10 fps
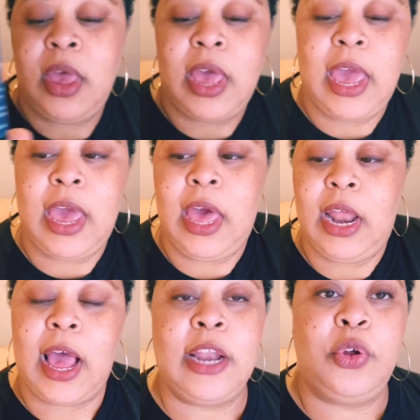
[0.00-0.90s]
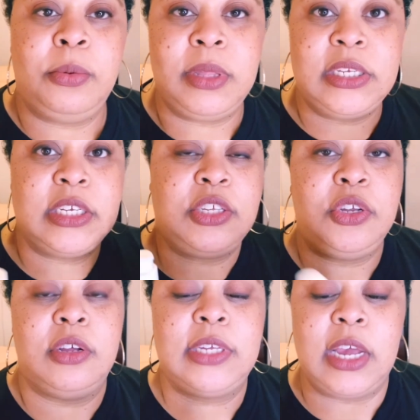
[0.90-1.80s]
And I normally just, you
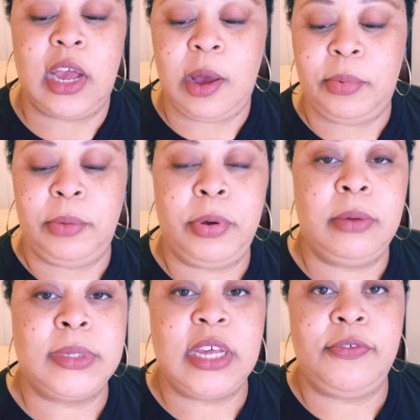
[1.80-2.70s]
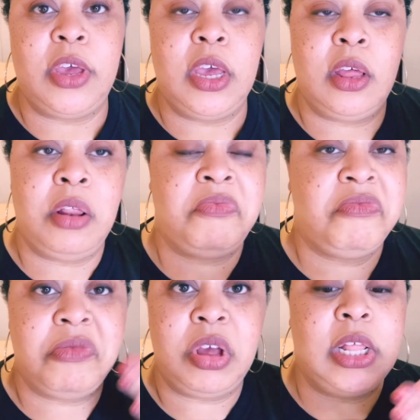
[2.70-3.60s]
know, take a couple of pumps of it,
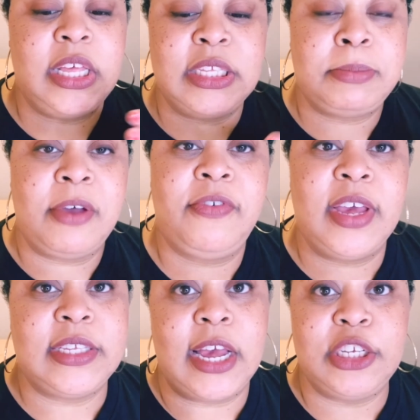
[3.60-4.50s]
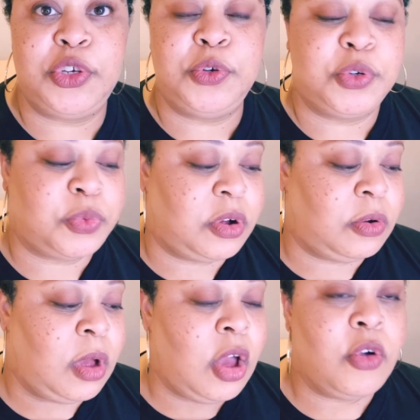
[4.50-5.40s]
cleanse my face as
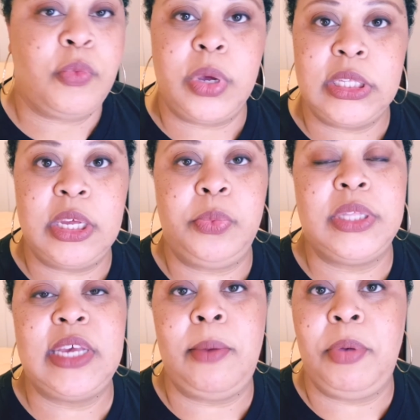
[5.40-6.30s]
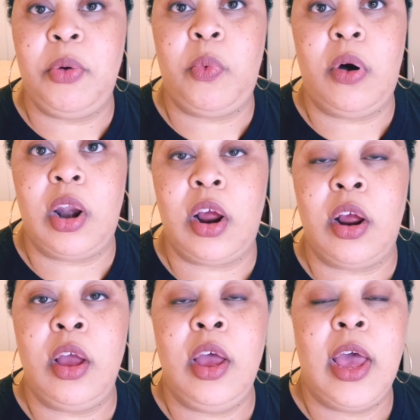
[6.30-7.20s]
usual, rinse it with tepid water,
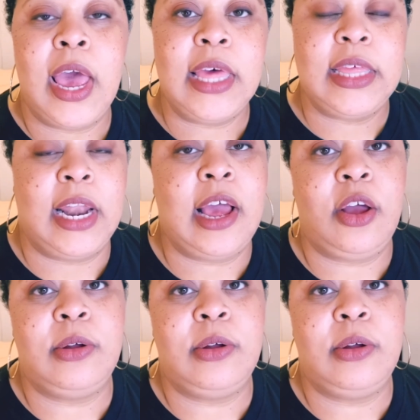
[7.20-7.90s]
and then I go